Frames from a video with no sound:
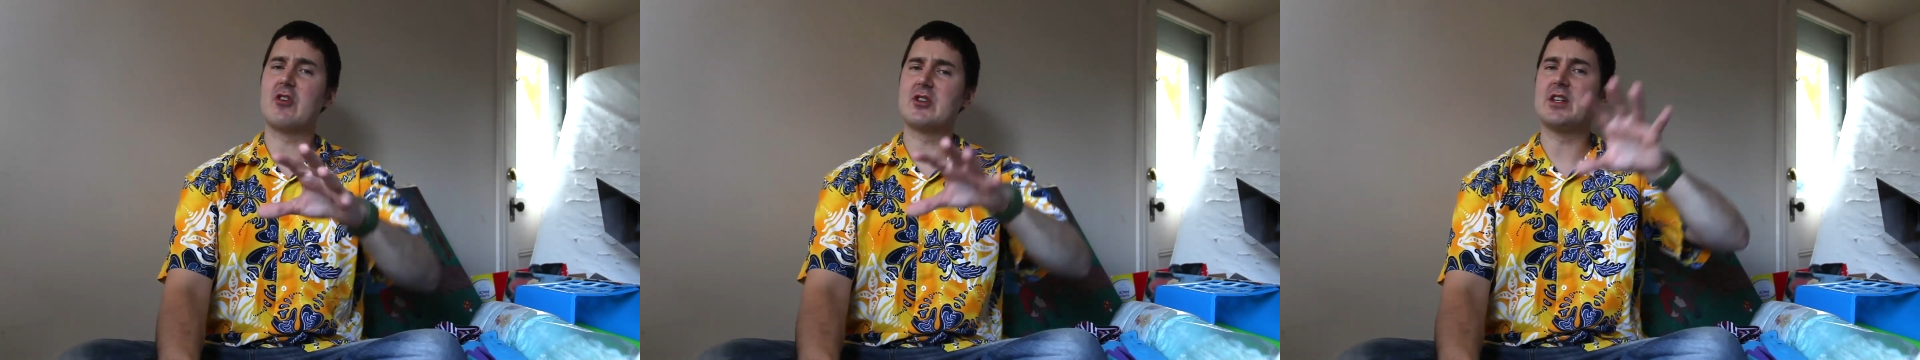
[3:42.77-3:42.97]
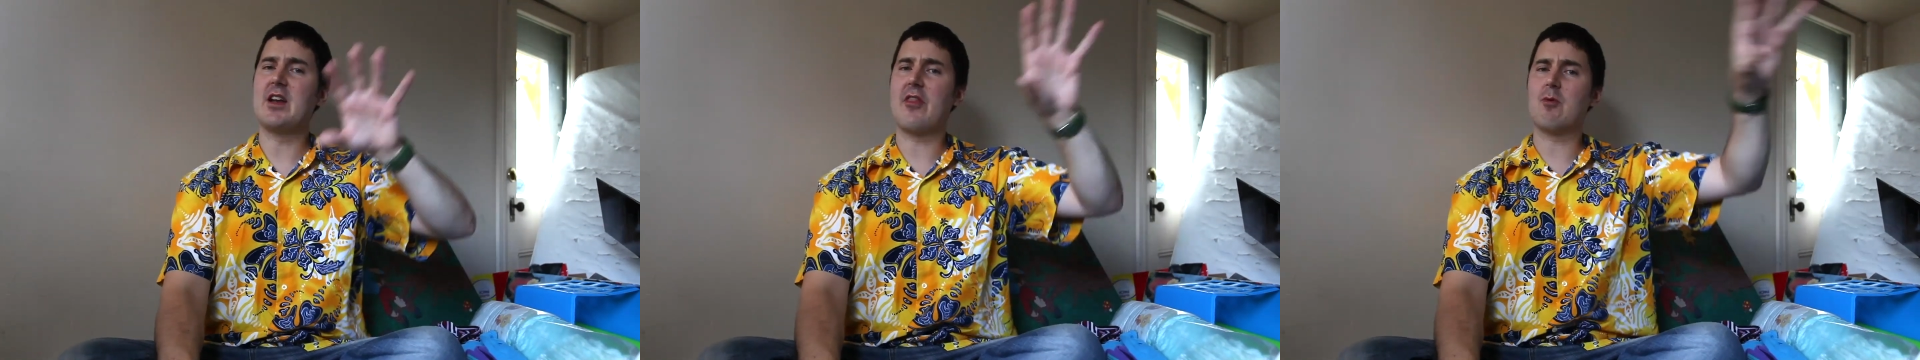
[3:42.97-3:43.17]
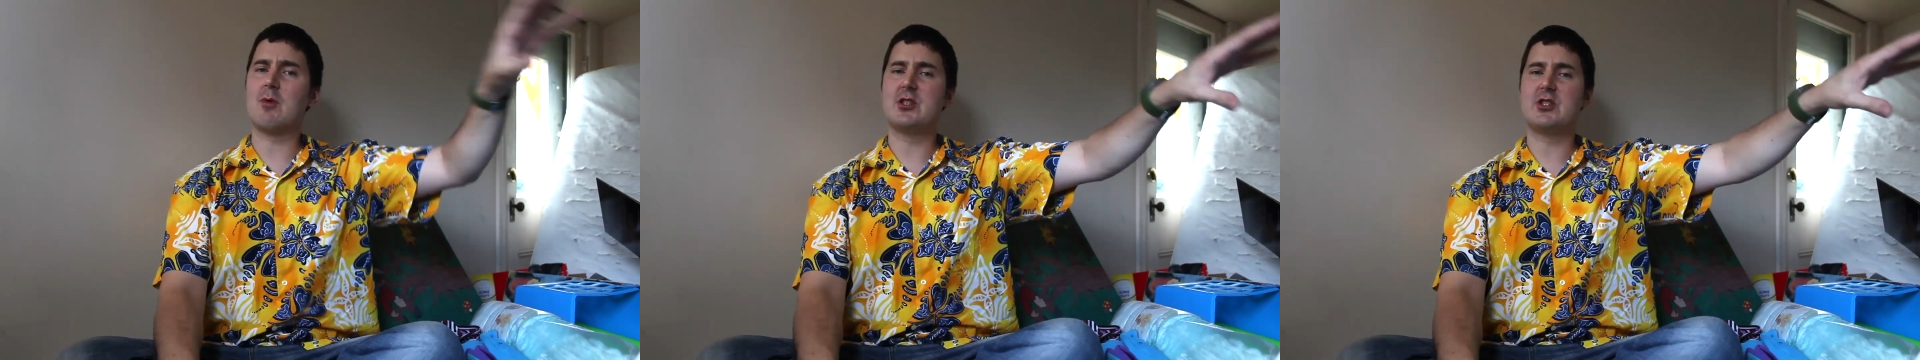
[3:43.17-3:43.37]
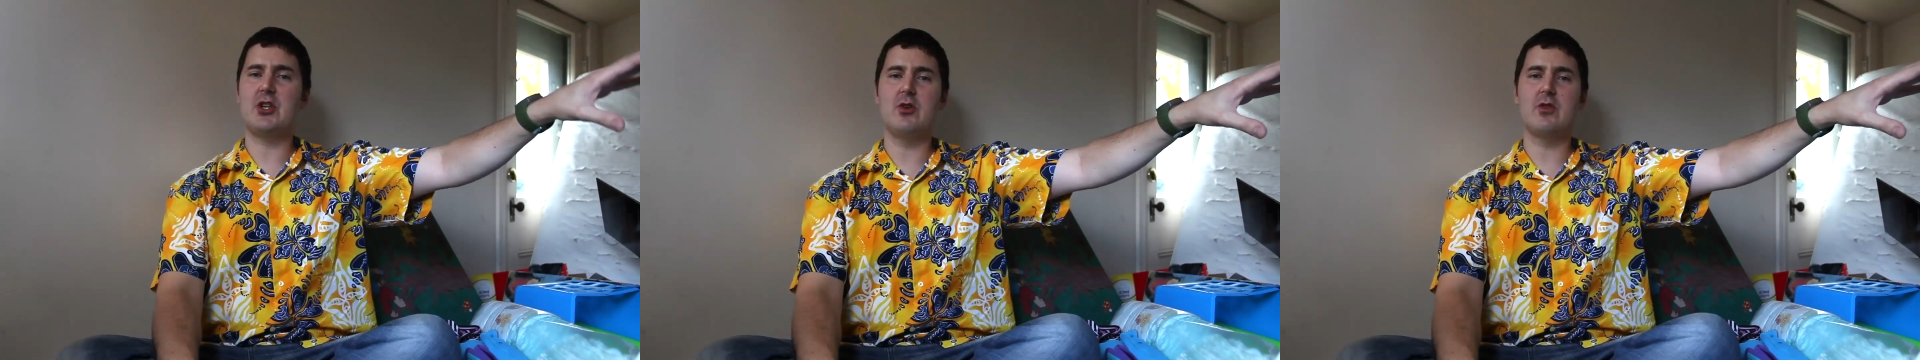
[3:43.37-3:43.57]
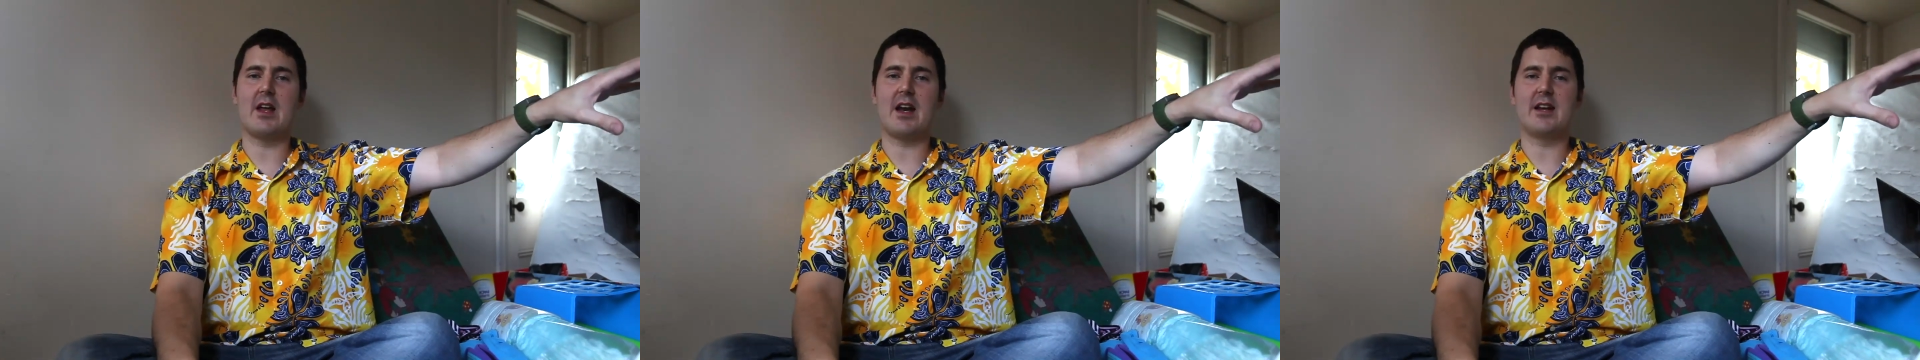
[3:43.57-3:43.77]
there's another one
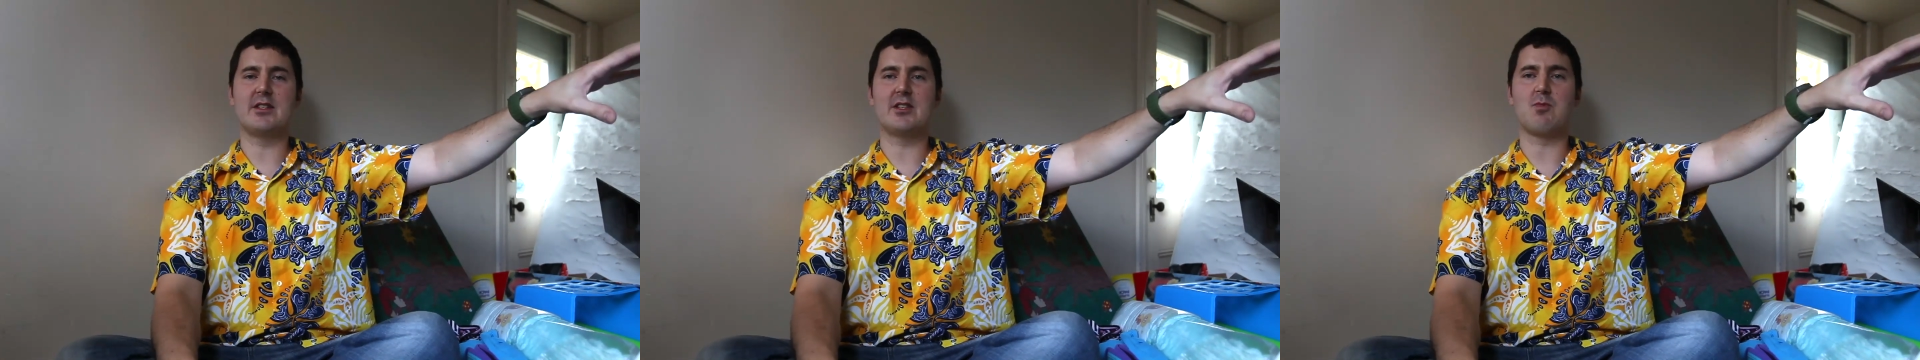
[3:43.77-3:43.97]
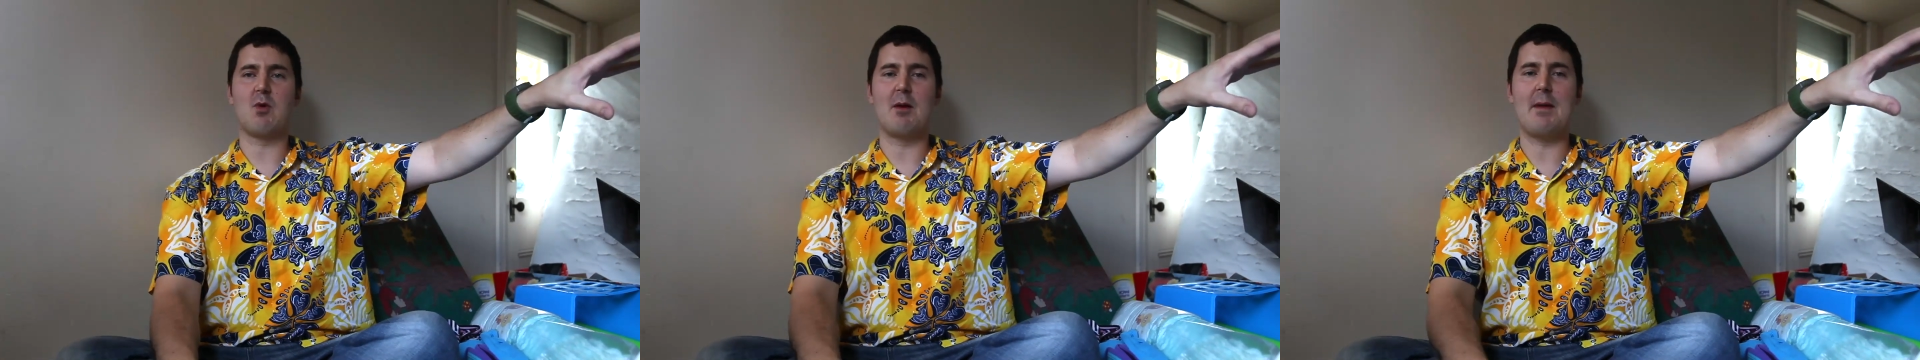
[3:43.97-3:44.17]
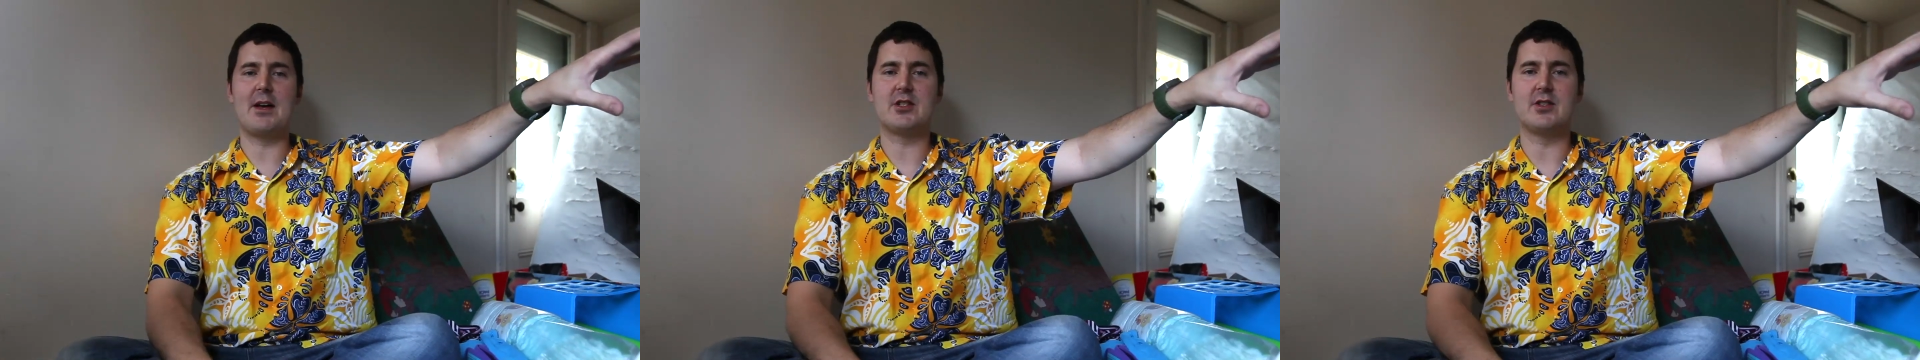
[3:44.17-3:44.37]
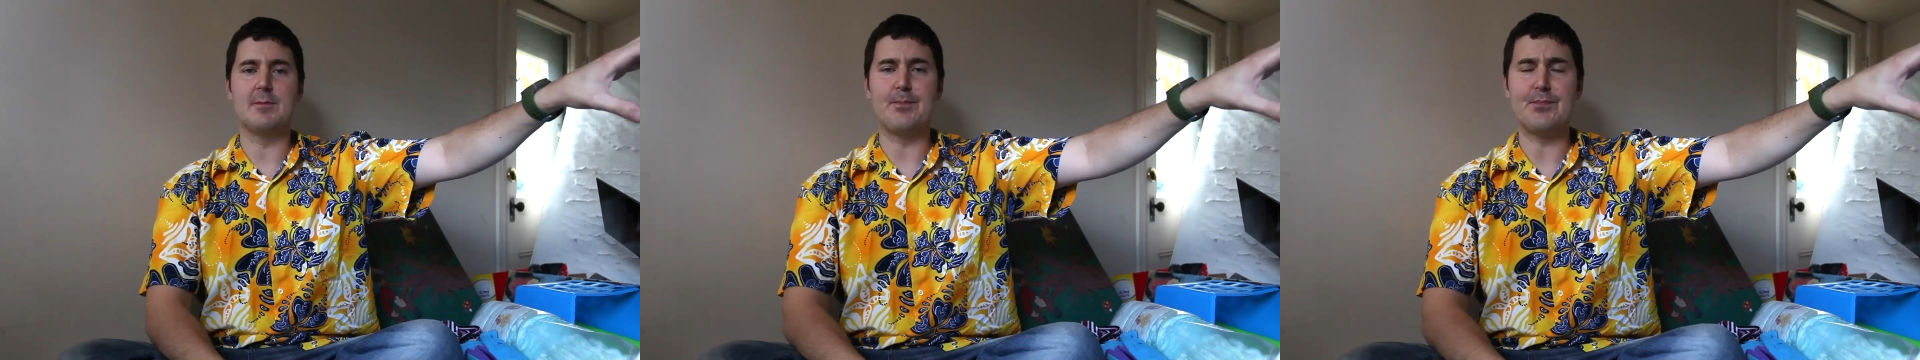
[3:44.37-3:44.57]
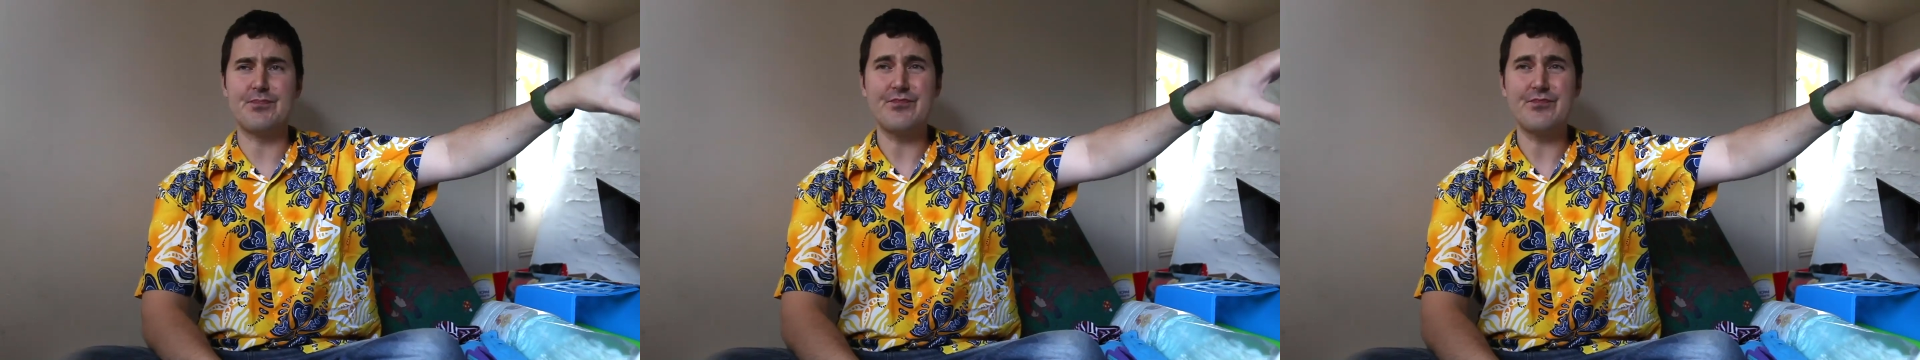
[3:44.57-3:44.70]
too that I just want to mention